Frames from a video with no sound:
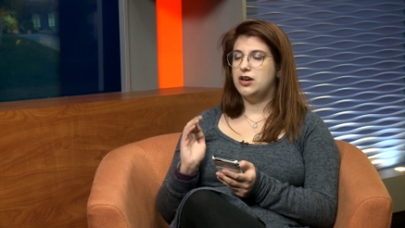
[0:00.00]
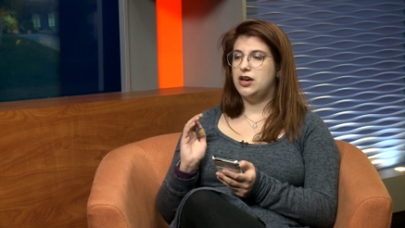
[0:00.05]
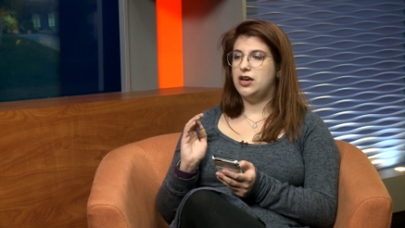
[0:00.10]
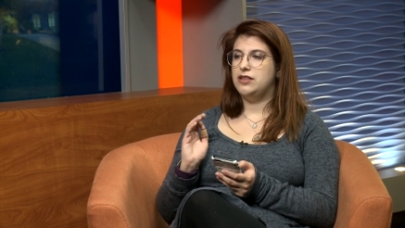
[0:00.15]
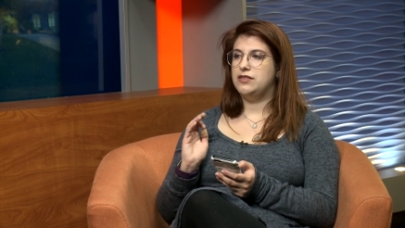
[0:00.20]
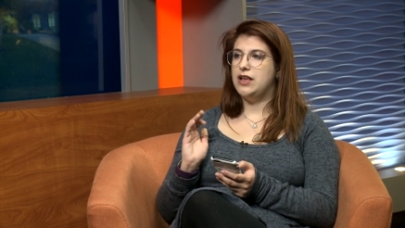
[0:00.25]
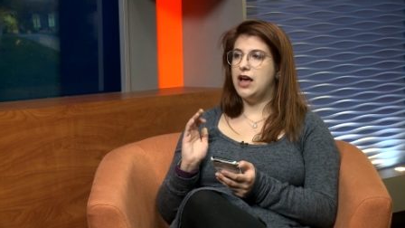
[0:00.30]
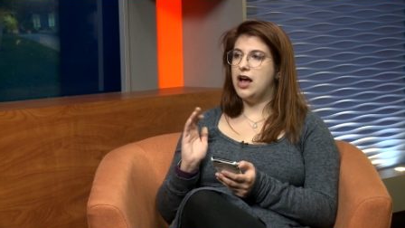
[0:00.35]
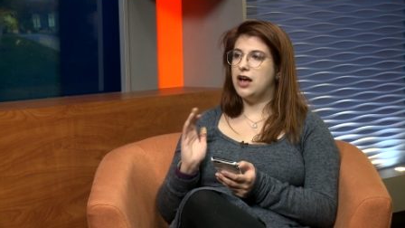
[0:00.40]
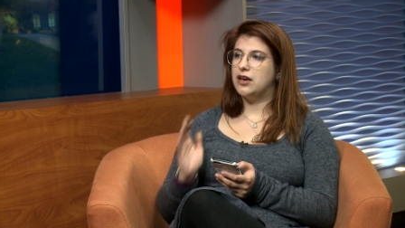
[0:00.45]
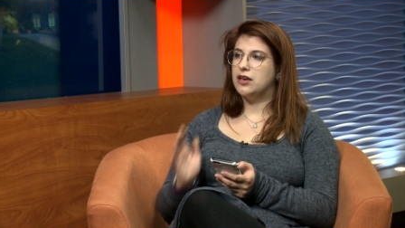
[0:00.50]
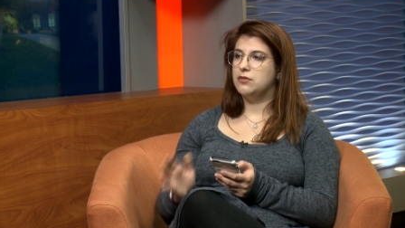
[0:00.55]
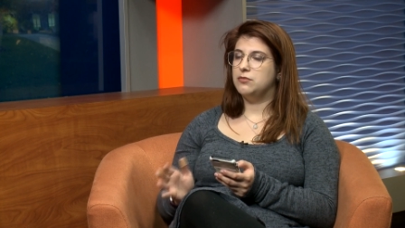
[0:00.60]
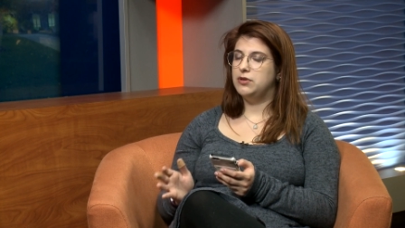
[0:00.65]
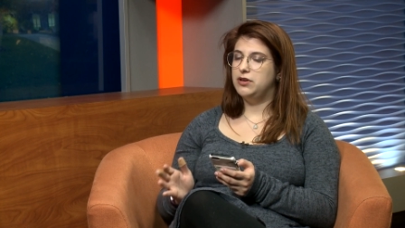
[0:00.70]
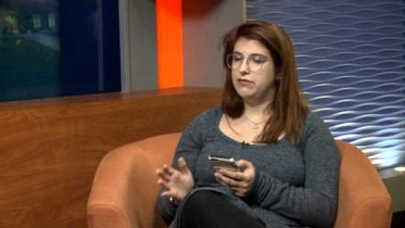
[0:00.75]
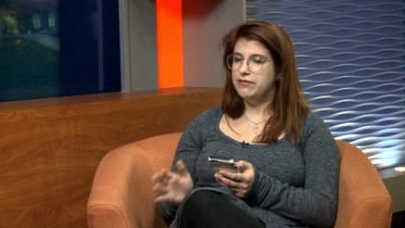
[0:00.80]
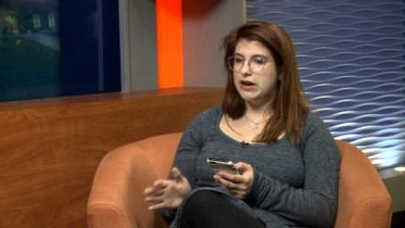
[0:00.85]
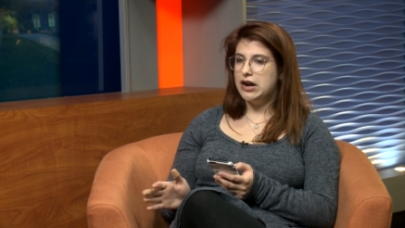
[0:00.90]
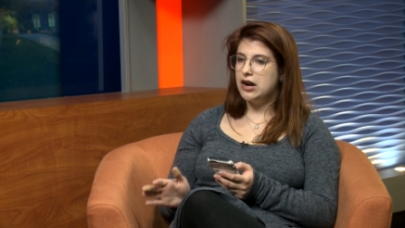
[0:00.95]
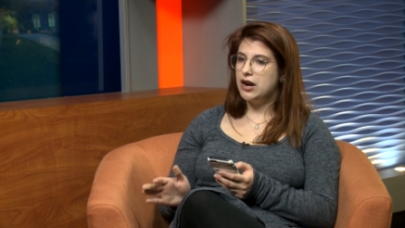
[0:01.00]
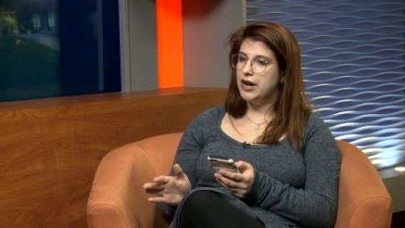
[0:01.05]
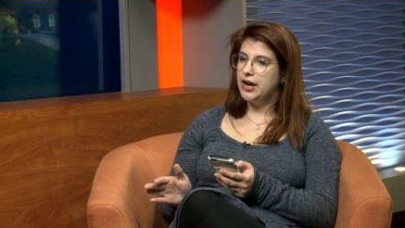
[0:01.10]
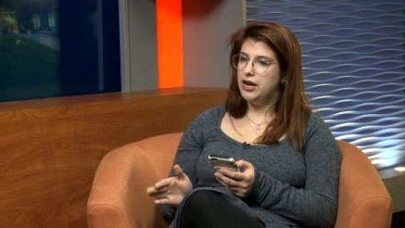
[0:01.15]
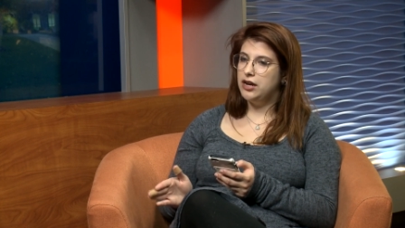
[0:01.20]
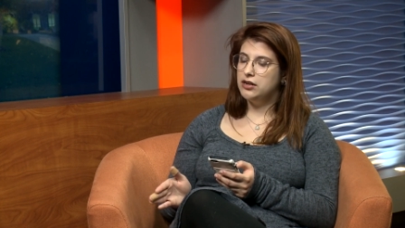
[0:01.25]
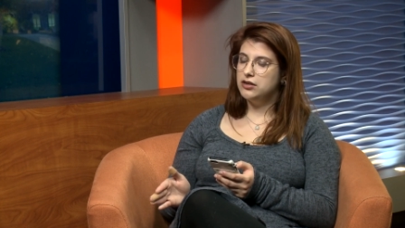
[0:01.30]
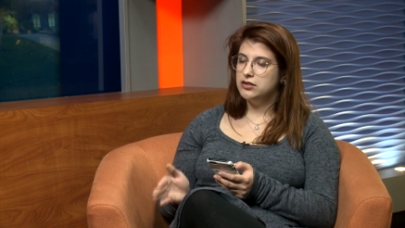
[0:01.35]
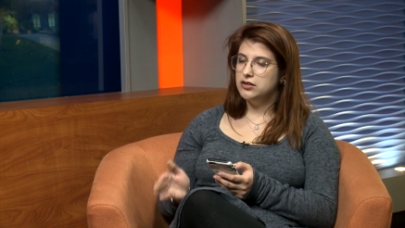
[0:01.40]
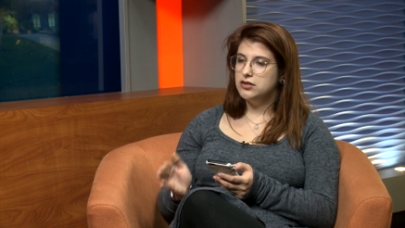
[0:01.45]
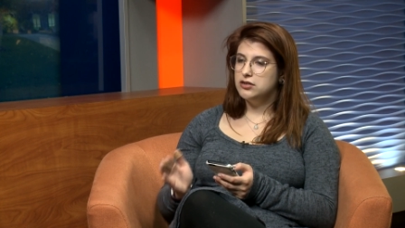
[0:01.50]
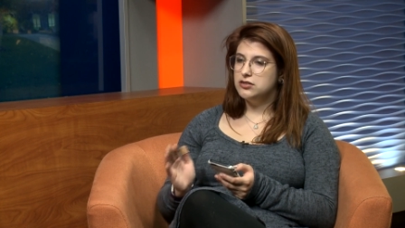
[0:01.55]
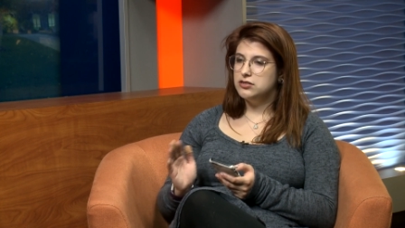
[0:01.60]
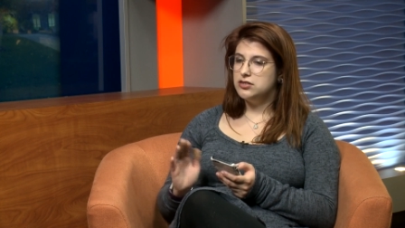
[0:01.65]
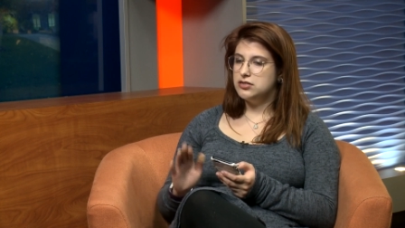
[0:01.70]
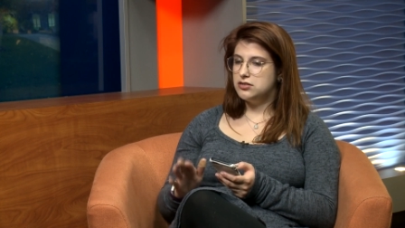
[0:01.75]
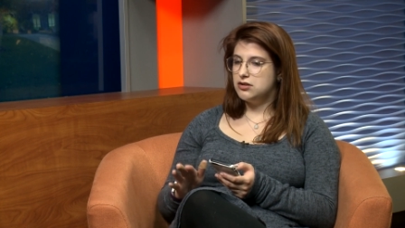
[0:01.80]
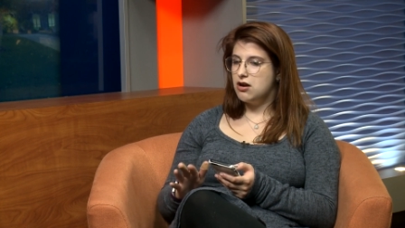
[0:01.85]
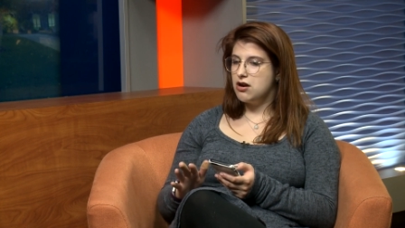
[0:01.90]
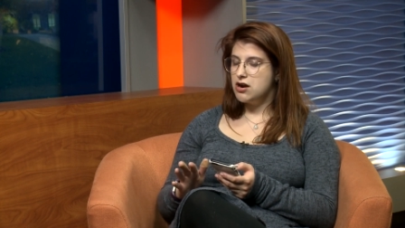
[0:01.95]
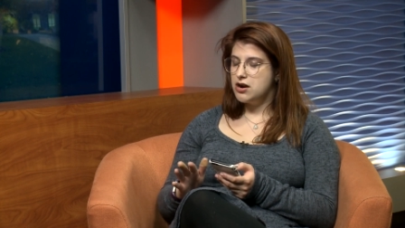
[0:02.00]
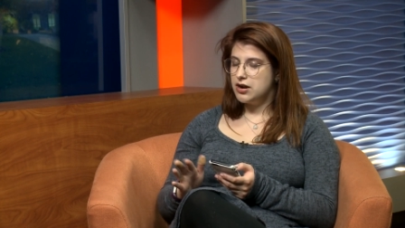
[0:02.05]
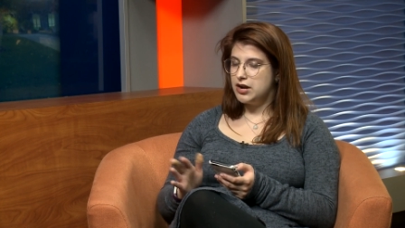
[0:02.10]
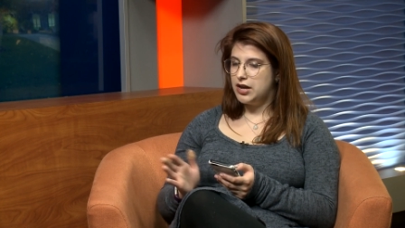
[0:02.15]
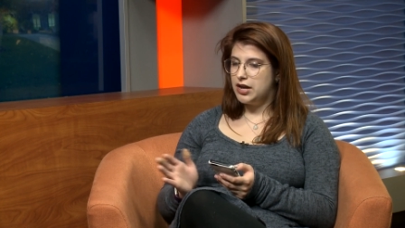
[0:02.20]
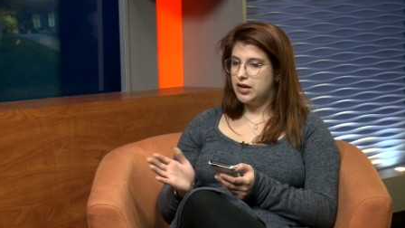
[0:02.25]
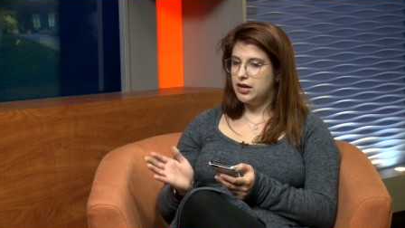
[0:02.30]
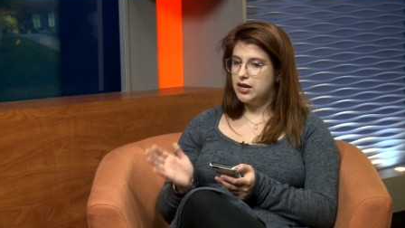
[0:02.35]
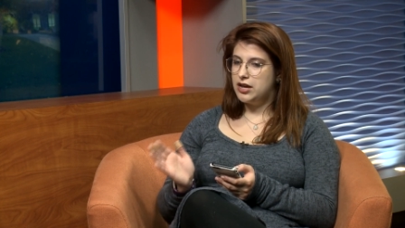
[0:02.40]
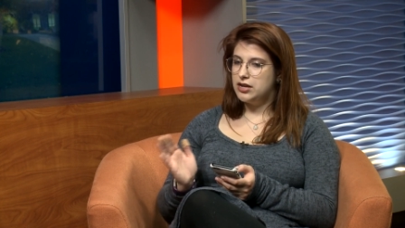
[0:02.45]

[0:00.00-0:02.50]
and that can be very disheartening